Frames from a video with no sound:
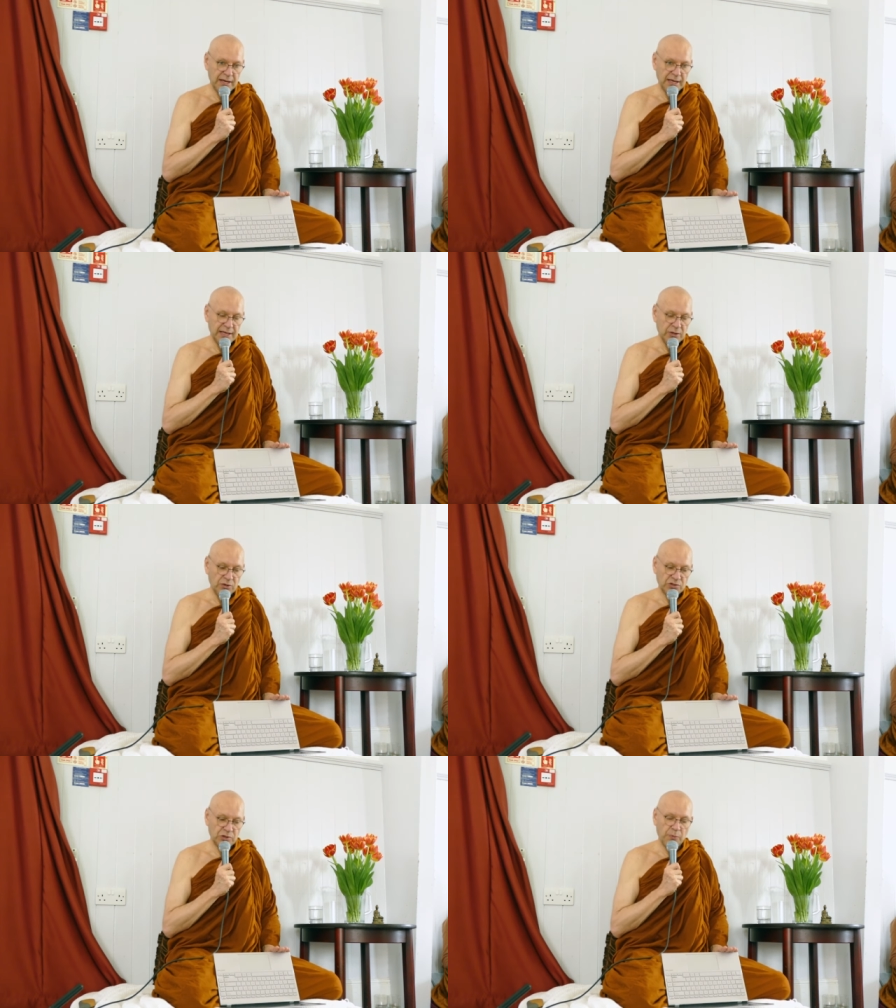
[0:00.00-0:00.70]

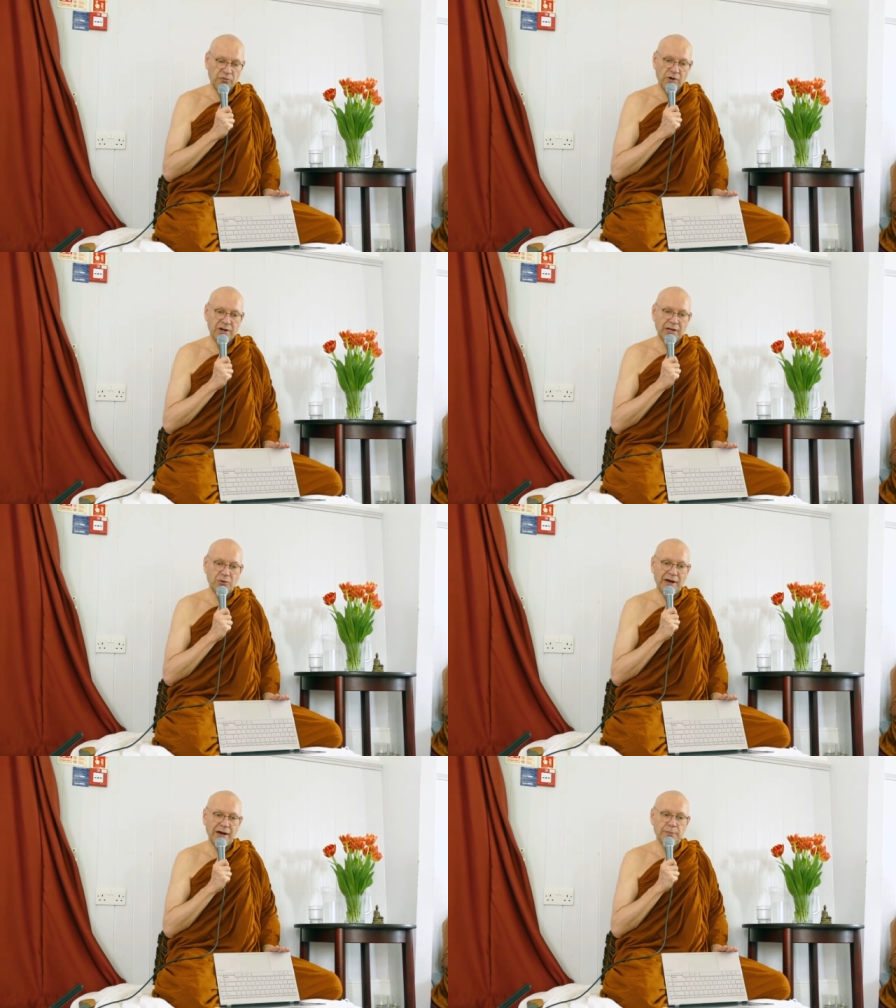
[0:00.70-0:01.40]
You stop running
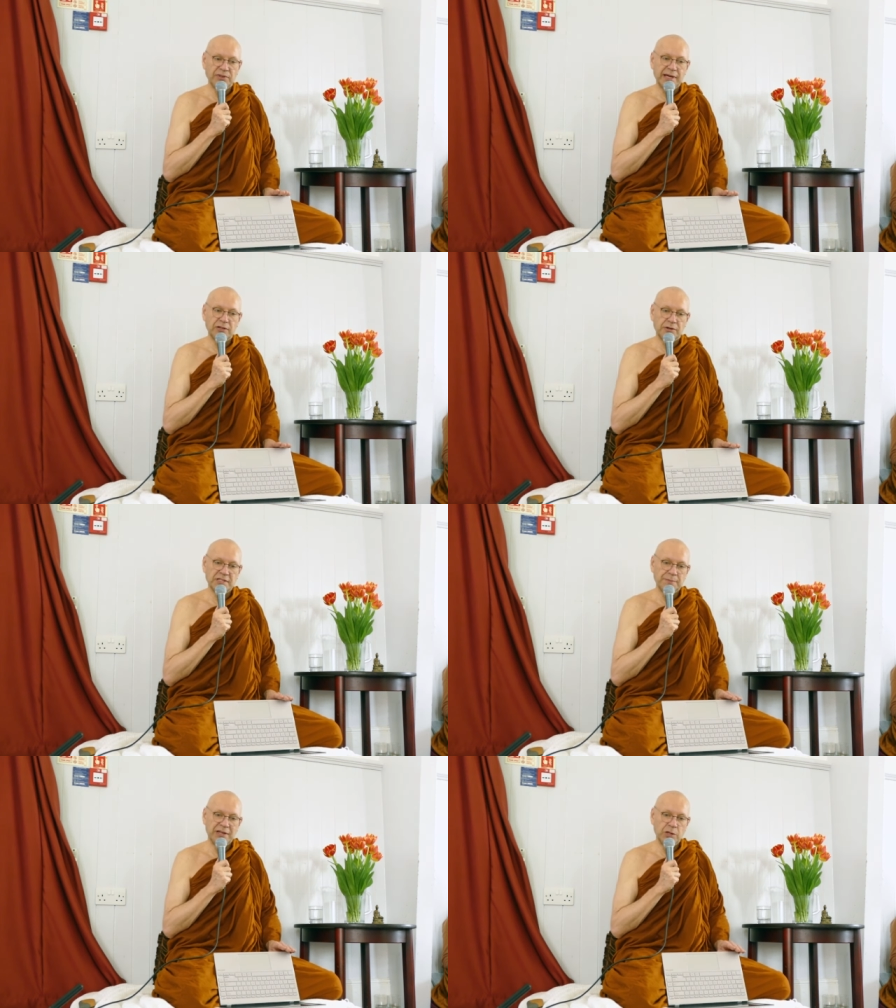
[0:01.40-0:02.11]
around, but that
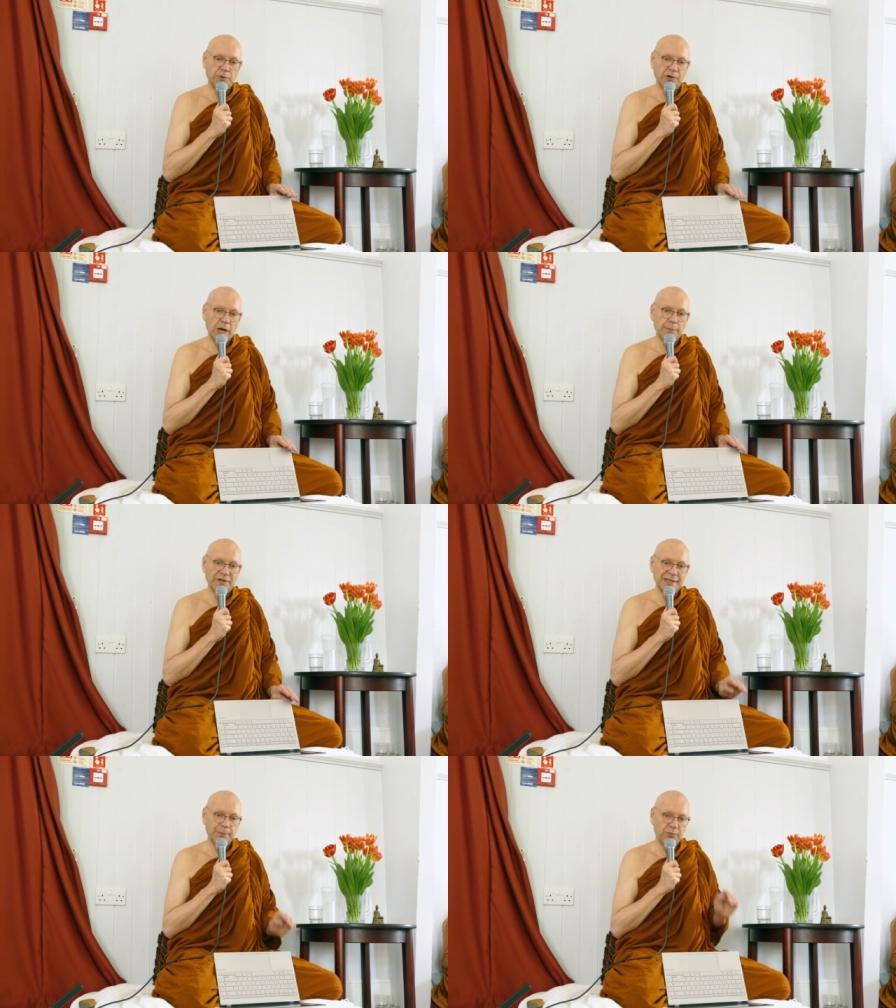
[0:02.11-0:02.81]
doesn't mean you
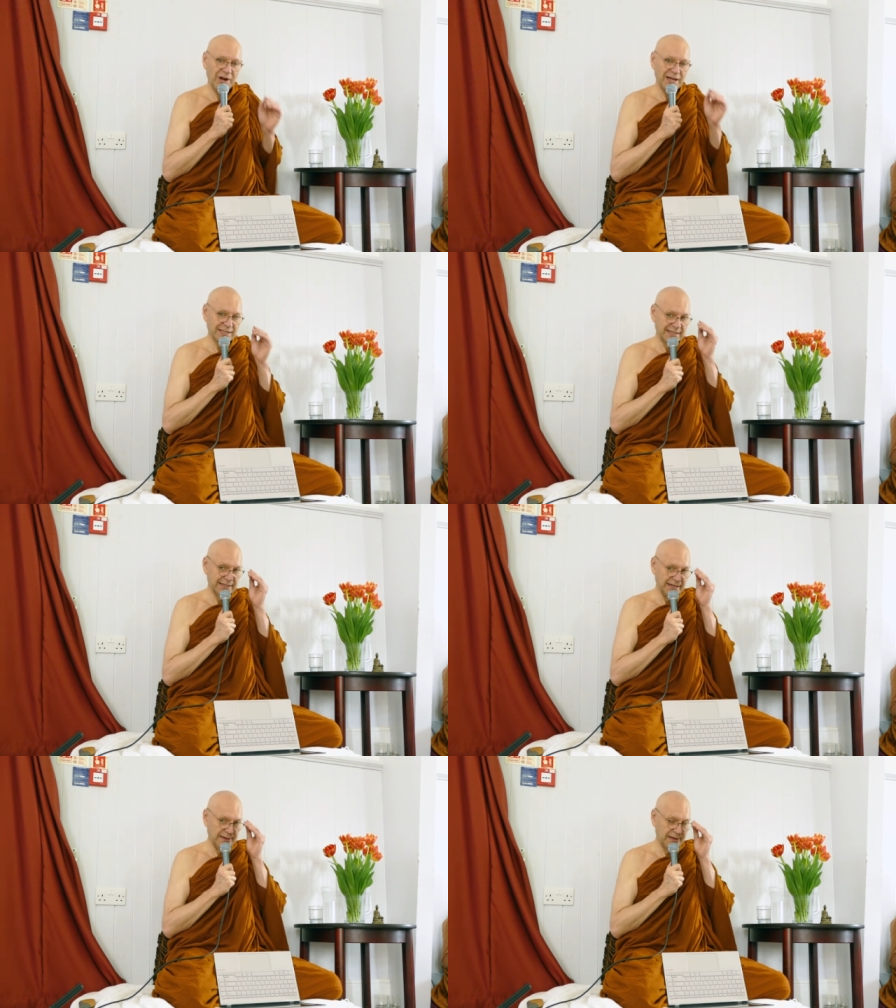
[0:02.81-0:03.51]
become
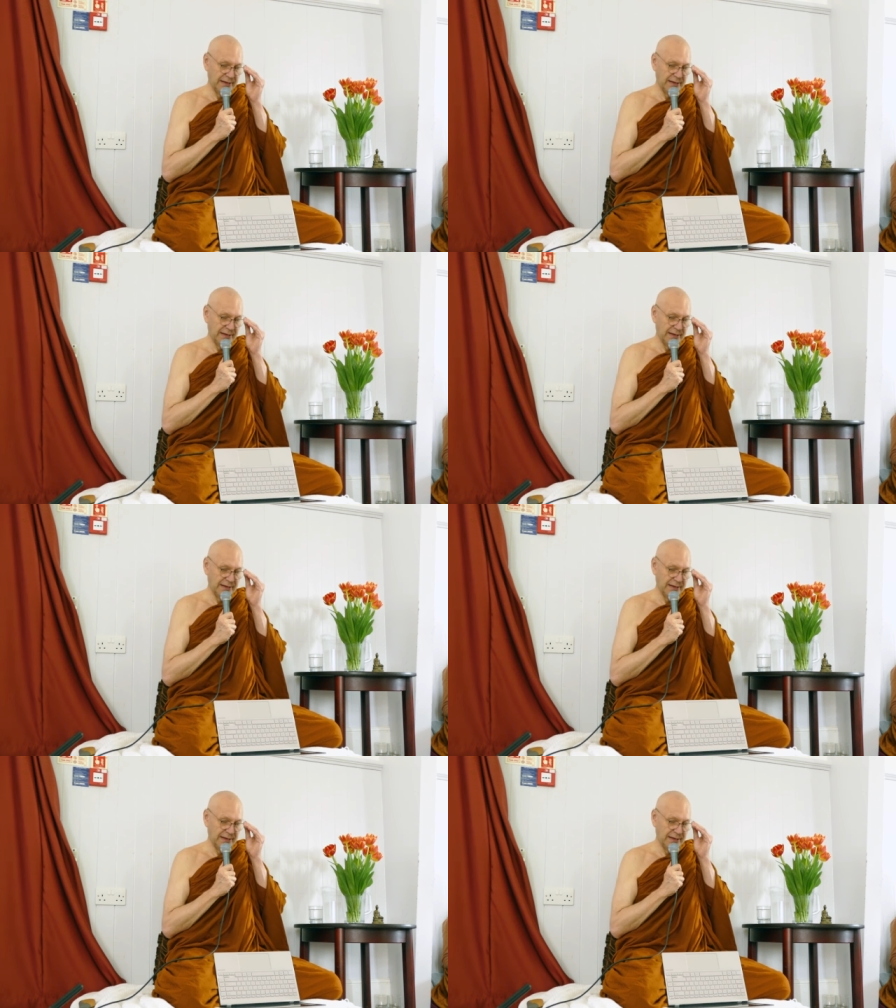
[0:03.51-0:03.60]
depressed.